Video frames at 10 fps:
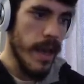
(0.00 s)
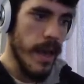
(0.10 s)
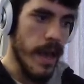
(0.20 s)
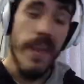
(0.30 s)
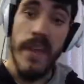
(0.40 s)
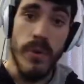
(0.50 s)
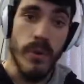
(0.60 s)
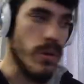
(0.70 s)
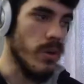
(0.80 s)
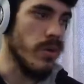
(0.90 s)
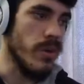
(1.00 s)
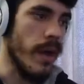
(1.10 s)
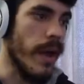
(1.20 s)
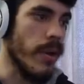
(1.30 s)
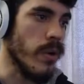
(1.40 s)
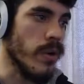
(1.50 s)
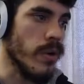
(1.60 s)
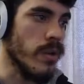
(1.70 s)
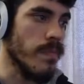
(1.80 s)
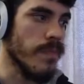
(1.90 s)
And afterwards I
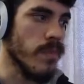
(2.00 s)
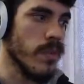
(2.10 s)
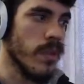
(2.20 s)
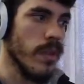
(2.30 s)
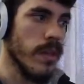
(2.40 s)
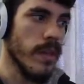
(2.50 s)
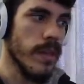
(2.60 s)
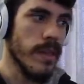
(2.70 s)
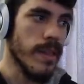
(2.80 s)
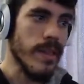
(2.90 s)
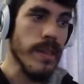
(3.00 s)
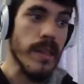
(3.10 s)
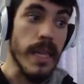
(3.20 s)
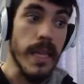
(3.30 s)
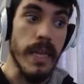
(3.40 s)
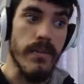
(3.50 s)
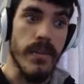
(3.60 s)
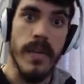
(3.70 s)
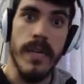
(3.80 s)
will leave